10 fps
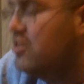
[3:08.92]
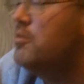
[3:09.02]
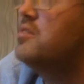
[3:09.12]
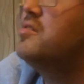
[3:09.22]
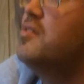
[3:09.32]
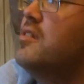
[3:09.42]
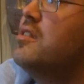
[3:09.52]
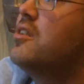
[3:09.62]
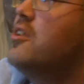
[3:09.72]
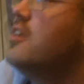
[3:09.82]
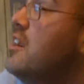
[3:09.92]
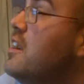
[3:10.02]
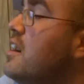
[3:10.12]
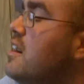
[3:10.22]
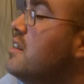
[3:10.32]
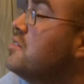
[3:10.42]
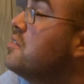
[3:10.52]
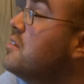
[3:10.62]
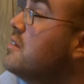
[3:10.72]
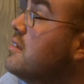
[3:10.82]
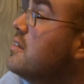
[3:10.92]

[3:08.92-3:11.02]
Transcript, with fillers: To a certain degree, yes.